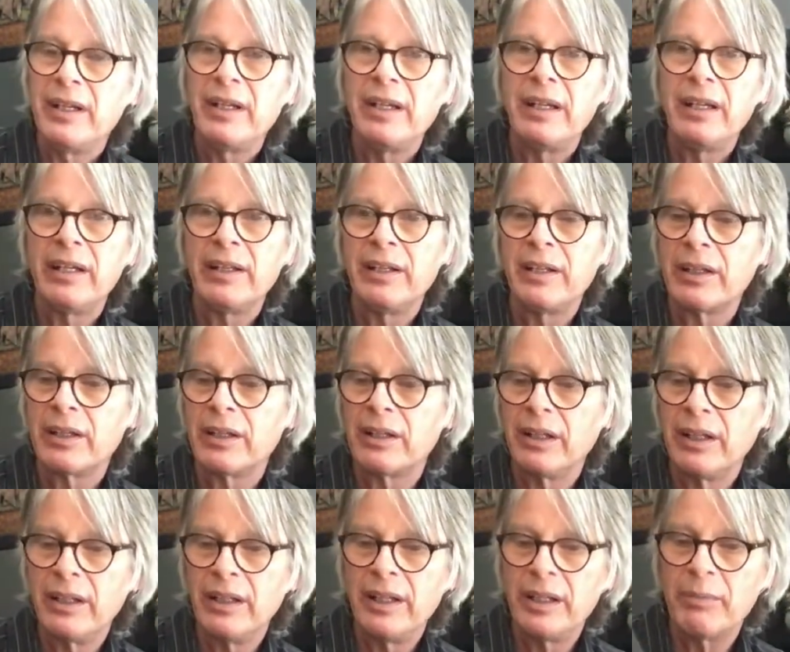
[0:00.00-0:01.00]
in
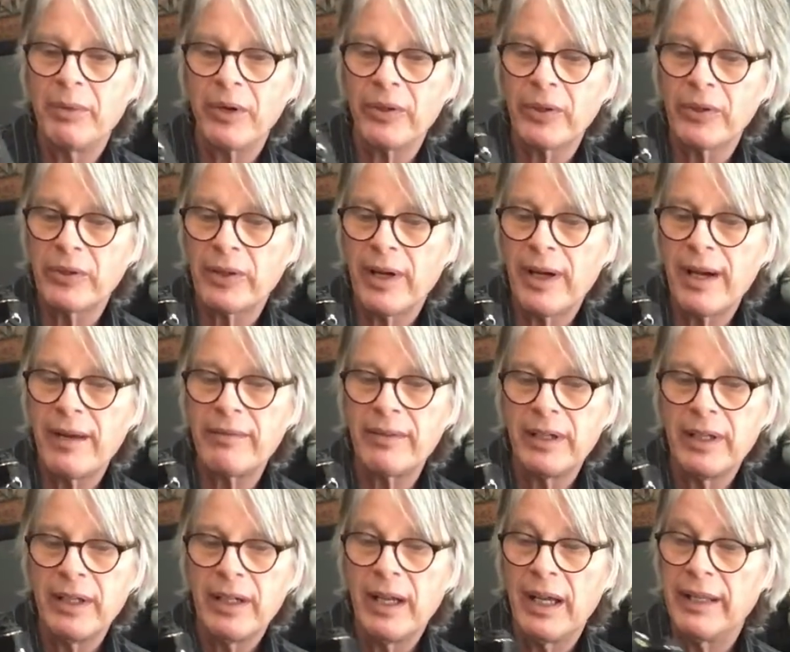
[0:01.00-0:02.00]
the motor drive,
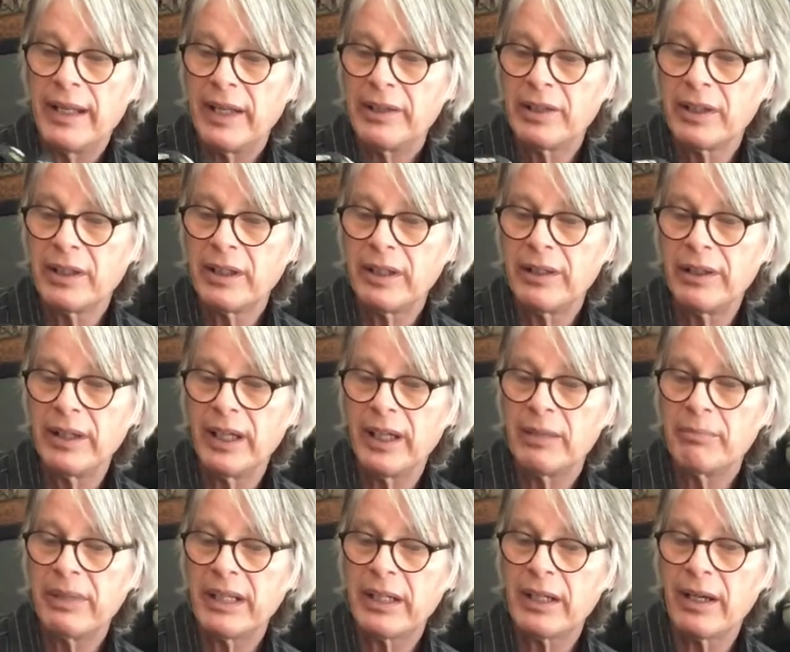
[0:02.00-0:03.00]
and that's a good thing
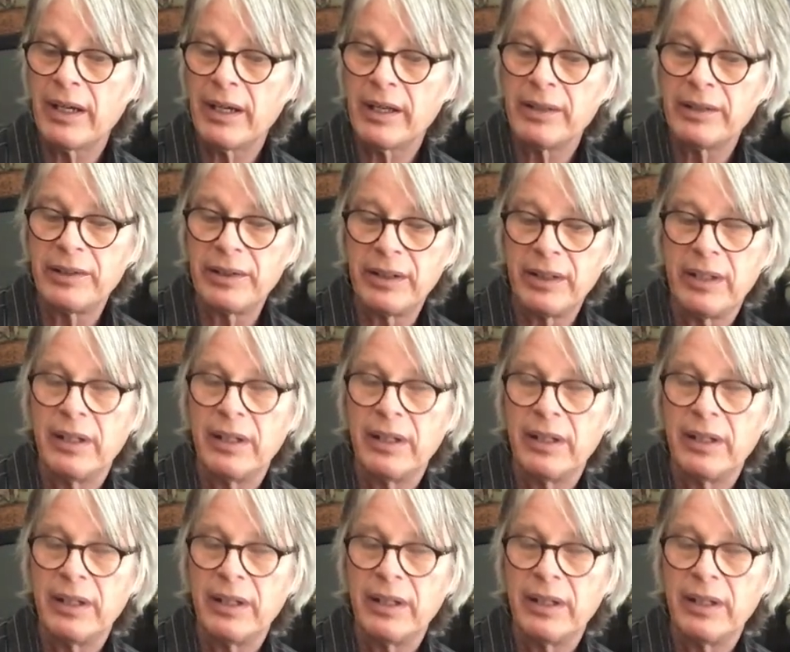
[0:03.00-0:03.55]
because